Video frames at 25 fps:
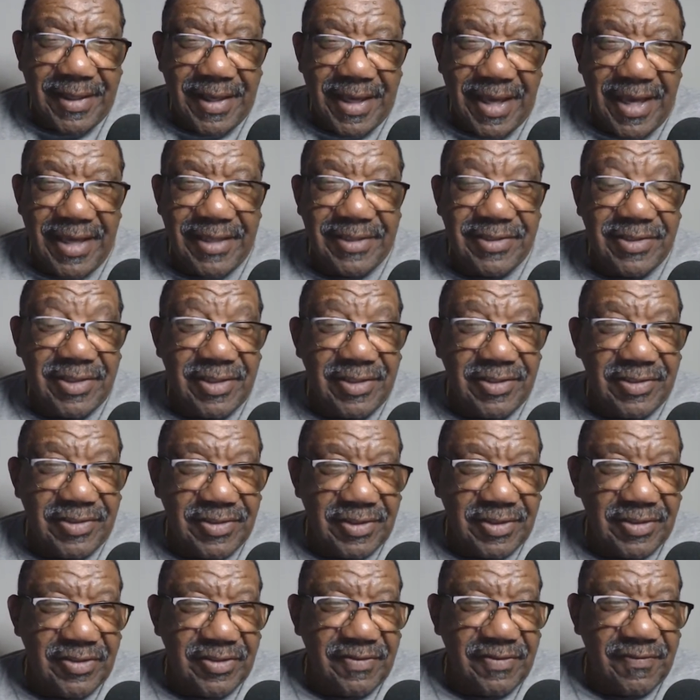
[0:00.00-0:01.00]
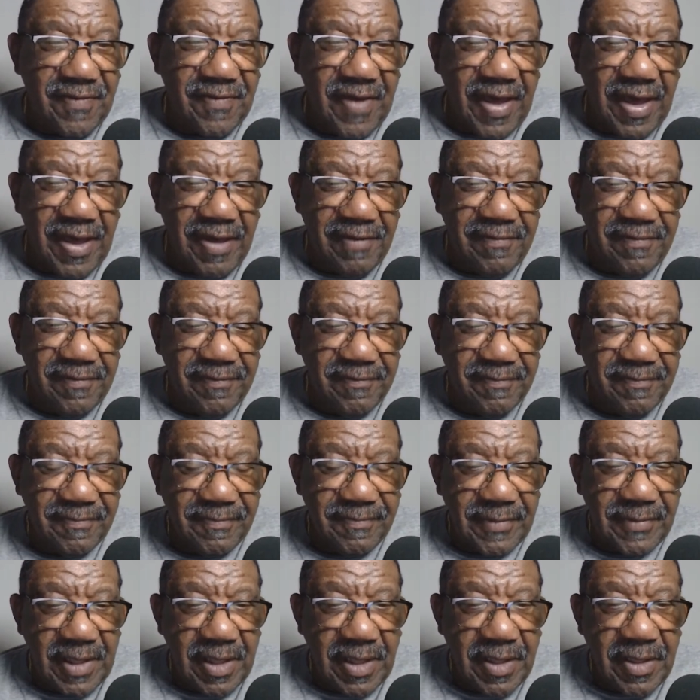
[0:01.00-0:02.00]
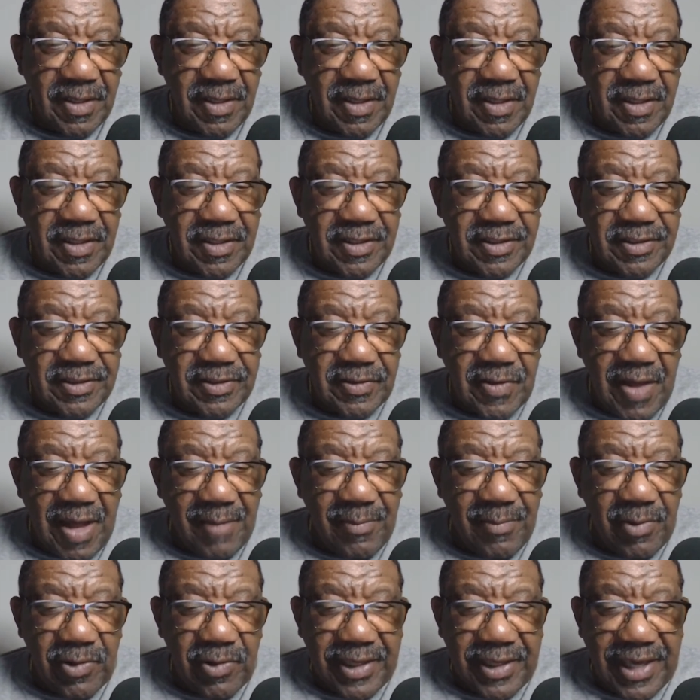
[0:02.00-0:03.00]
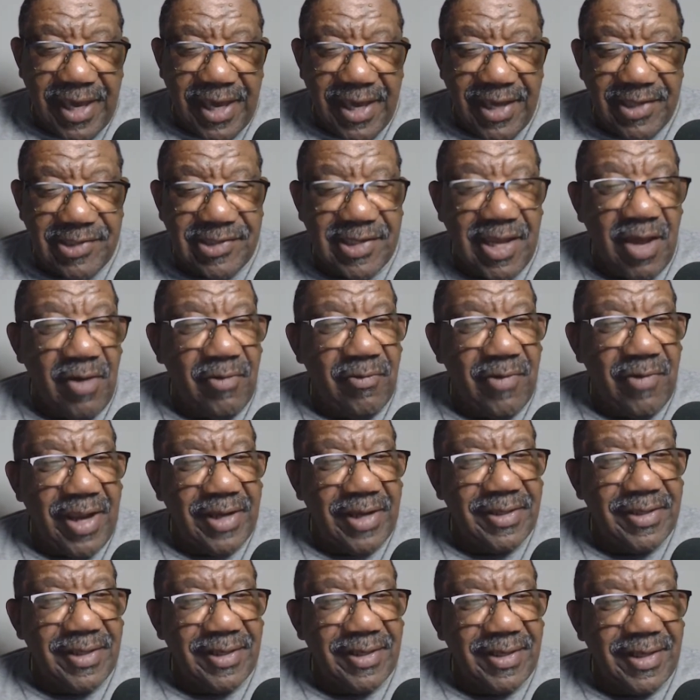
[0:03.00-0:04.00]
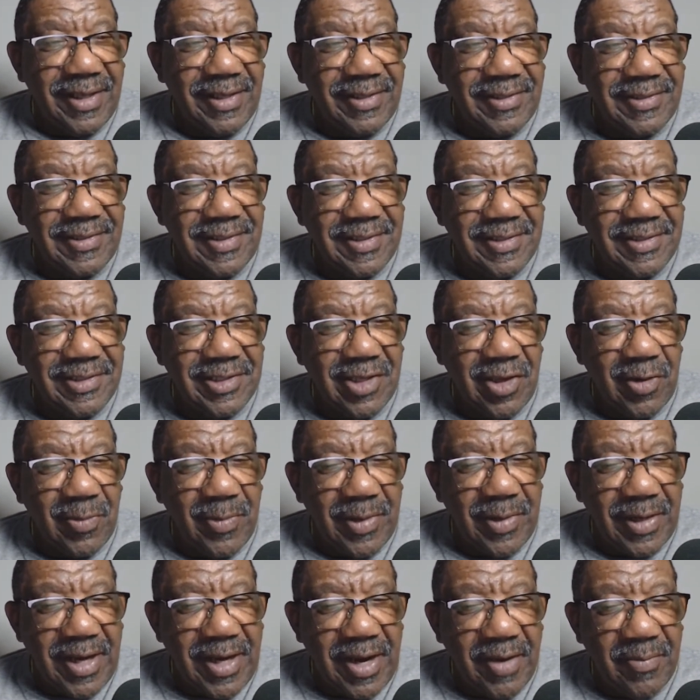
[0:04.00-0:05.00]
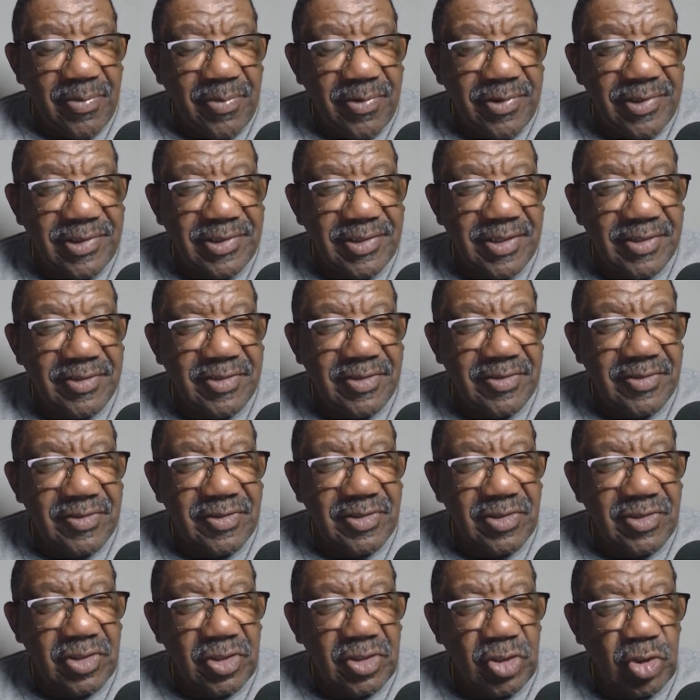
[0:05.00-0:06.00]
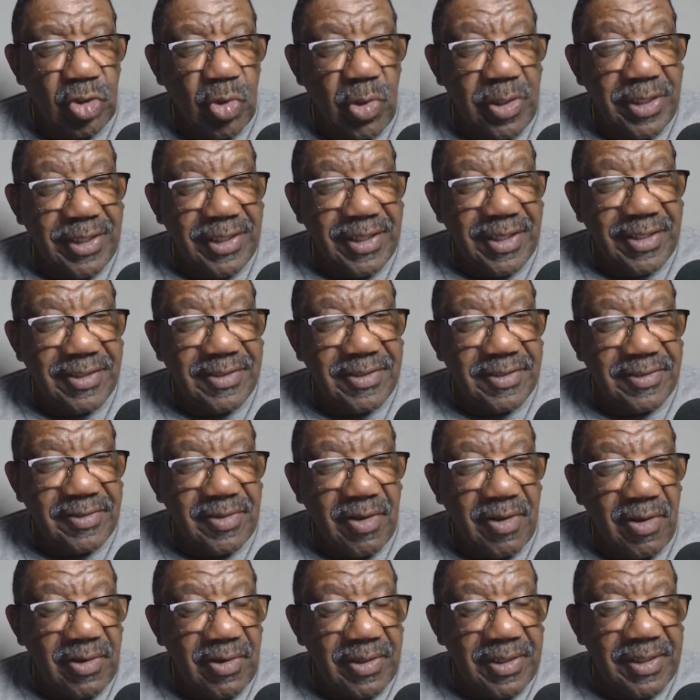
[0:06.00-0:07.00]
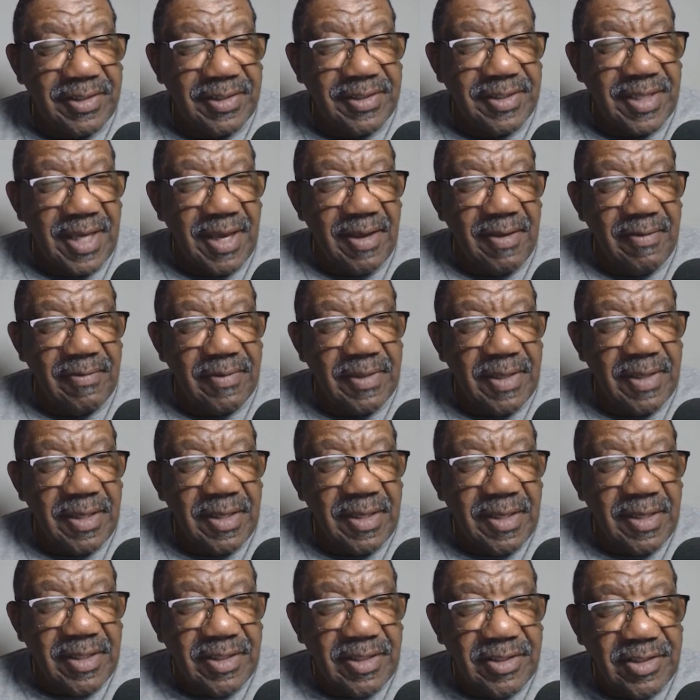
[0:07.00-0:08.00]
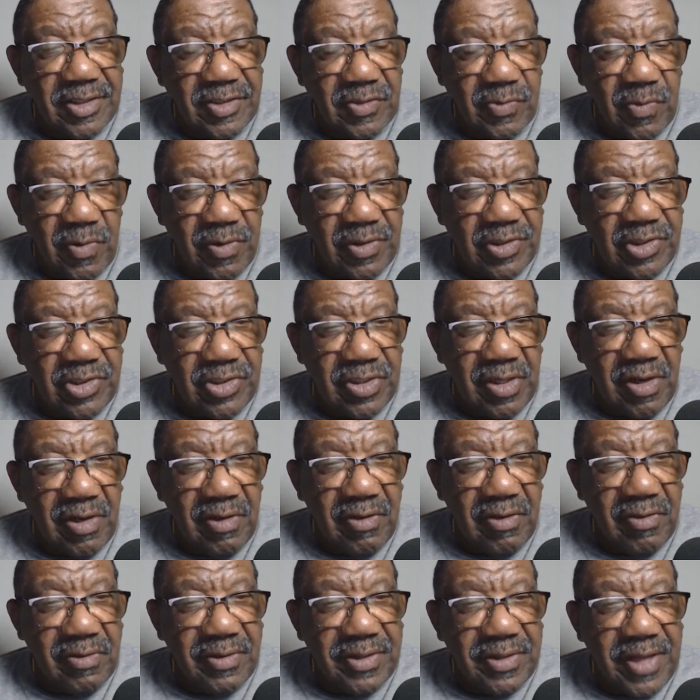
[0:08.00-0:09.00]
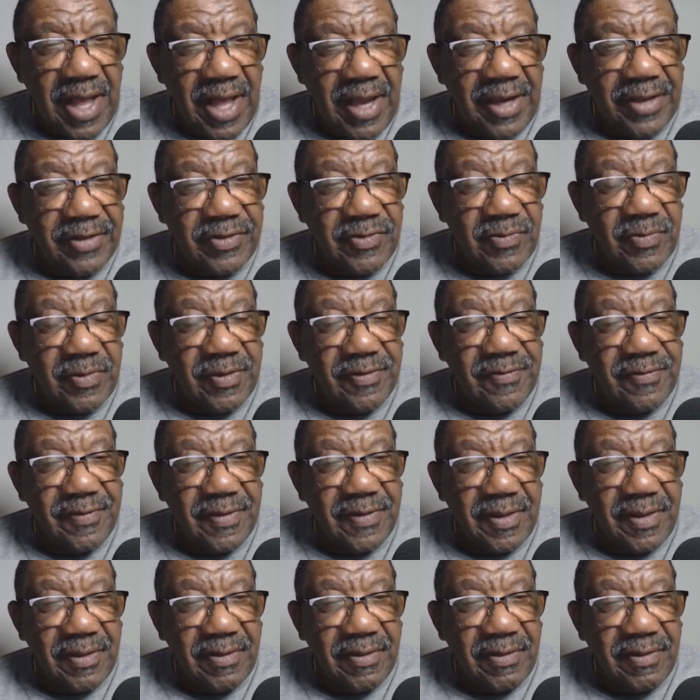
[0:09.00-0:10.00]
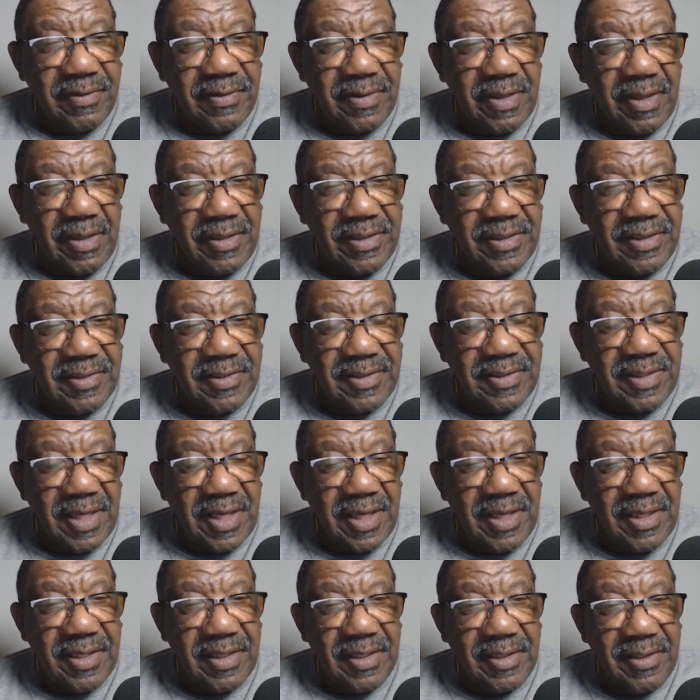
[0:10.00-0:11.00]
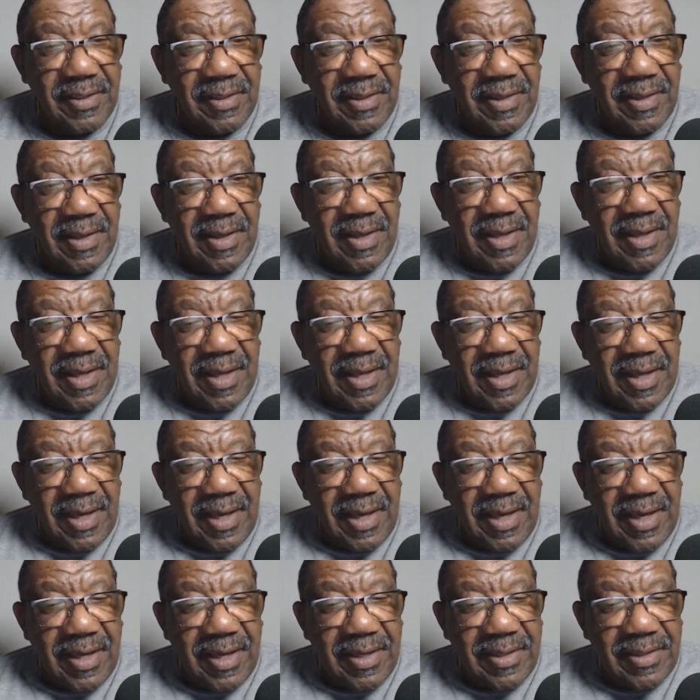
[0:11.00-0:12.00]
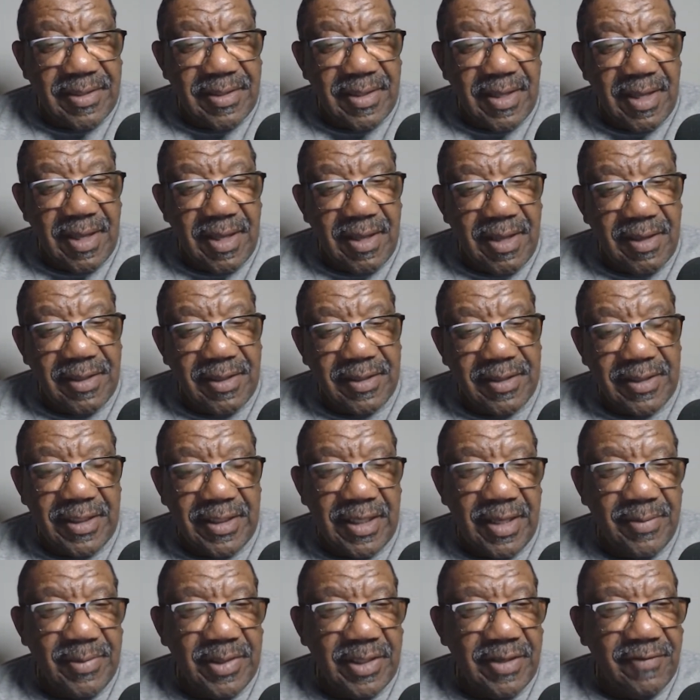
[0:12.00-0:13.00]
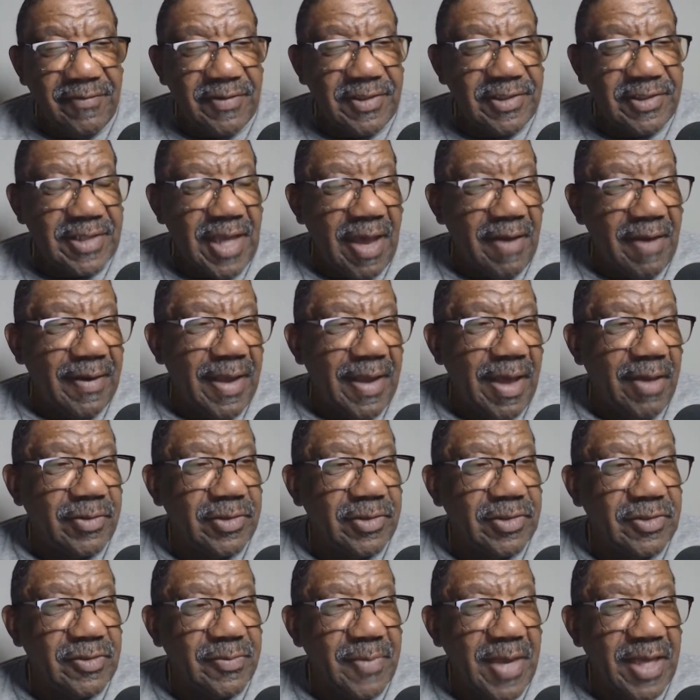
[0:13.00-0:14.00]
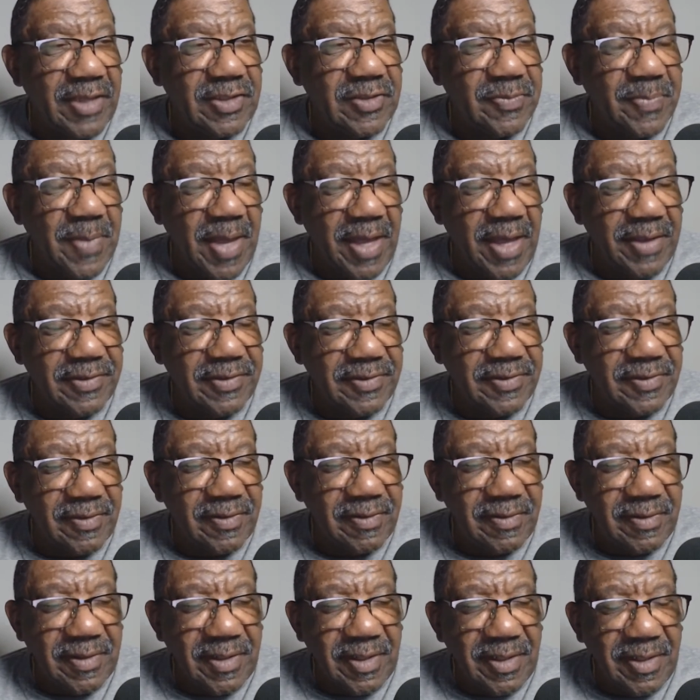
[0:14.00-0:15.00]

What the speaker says: 1865. So I'm going to cash out right here, ladies and gentlemen. I appreciate you joining in to Talk of the Town. Just want to share a little knowledge with you, a little understanding. And let me give a shout out to my sponsor,